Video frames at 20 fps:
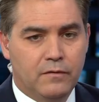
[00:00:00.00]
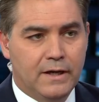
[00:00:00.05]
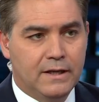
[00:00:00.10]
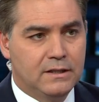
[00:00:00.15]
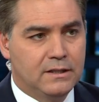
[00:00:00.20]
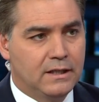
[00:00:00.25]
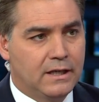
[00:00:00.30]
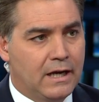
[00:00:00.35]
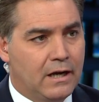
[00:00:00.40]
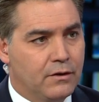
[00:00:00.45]

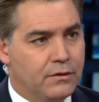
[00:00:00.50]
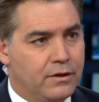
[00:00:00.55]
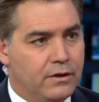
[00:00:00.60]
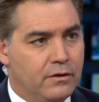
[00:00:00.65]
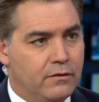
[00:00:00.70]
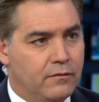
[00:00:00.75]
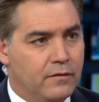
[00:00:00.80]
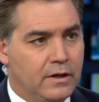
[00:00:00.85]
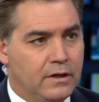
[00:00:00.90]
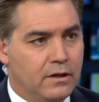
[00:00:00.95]
venting out
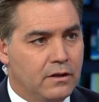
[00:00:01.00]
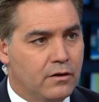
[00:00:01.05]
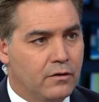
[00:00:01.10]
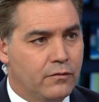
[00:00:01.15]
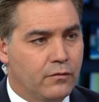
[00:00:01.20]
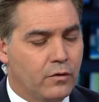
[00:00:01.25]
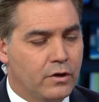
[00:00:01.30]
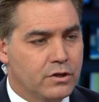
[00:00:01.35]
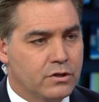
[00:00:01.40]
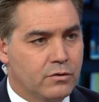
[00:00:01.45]
there, venting their
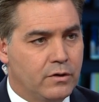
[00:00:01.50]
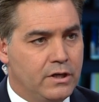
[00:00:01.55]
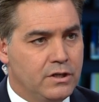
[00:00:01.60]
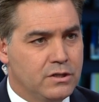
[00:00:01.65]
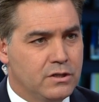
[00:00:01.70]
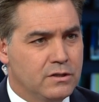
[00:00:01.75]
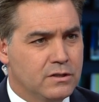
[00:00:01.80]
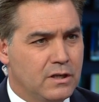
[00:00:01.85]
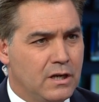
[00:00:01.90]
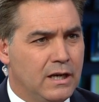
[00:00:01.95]

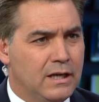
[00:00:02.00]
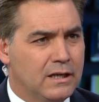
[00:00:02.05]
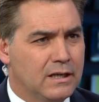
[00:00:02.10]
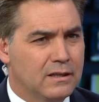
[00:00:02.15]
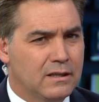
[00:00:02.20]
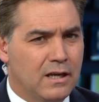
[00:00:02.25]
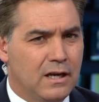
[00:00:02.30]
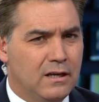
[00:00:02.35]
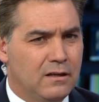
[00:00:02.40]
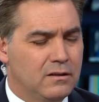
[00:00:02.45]
frustrations. And I
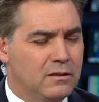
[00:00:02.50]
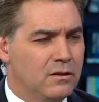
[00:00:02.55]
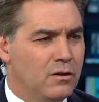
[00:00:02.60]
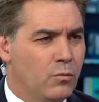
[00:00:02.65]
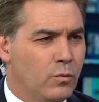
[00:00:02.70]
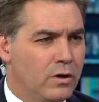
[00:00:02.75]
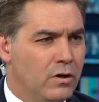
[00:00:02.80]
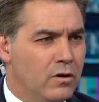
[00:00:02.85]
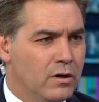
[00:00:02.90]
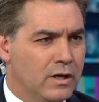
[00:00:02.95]
get that. You know,
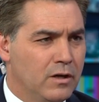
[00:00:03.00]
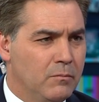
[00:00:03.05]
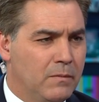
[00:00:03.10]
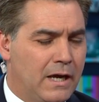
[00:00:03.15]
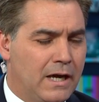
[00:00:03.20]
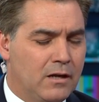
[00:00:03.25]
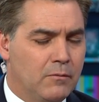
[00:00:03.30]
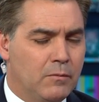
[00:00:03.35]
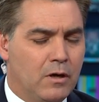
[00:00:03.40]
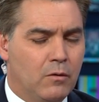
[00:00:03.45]
we all get
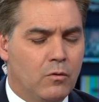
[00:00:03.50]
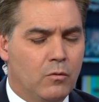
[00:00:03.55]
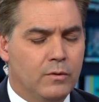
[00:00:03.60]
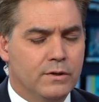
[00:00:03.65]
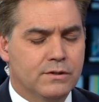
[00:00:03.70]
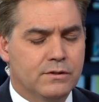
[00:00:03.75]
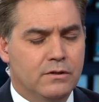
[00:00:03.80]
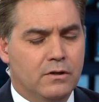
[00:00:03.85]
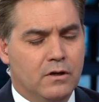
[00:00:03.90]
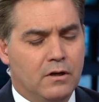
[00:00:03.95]
mad about what
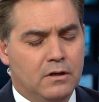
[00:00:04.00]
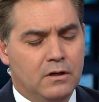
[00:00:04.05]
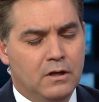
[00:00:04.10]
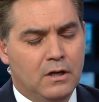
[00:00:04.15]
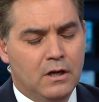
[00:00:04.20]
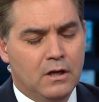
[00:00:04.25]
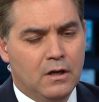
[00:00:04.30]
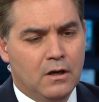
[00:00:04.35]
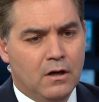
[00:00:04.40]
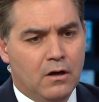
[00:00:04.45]
we see on,
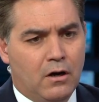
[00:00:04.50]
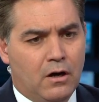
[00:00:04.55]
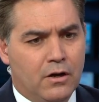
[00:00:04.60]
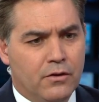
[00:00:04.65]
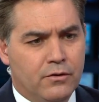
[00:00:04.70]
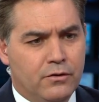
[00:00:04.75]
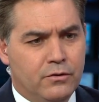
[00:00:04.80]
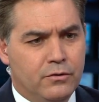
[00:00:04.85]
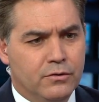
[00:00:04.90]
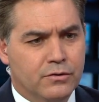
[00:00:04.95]
on
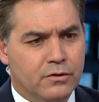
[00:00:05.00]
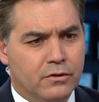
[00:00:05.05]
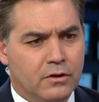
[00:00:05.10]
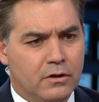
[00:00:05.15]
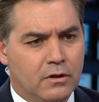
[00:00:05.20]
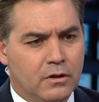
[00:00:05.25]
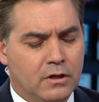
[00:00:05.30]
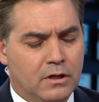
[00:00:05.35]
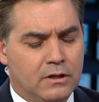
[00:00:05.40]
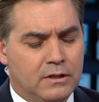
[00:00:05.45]
the news on,
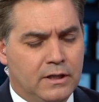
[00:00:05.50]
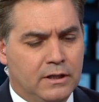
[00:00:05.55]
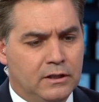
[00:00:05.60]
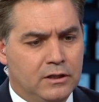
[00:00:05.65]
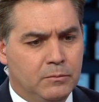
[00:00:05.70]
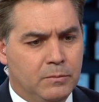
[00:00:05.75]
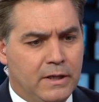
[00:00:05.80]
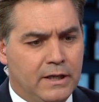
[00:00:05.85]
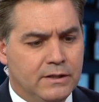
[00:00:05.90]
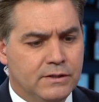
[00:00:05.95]
on a
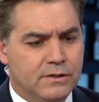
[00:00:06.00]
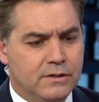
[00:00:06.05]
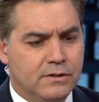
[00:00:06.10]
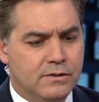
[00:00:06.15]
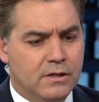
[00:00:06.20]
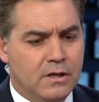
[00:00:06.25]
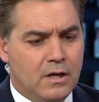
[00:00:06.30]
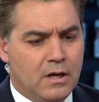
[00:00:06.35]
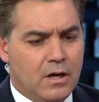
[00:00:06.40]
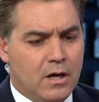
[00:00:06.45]
daily
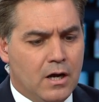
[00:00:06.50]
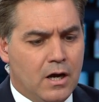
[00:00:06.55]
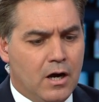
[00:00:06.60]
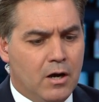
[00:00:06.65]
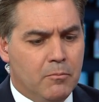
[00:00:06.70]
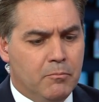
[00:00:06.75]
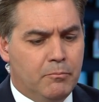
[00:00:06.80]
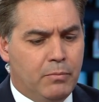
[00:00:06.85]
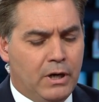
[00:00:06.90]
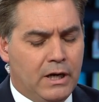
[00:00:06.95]
basis.
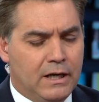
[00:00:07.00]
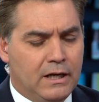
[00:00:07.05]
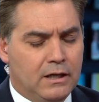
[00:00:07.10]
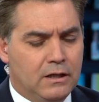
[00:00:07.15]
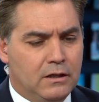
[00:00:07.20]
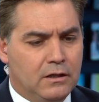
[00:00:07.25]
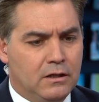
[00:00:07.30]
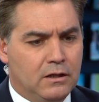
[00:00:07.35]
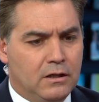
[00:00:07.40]
Uh, but uh,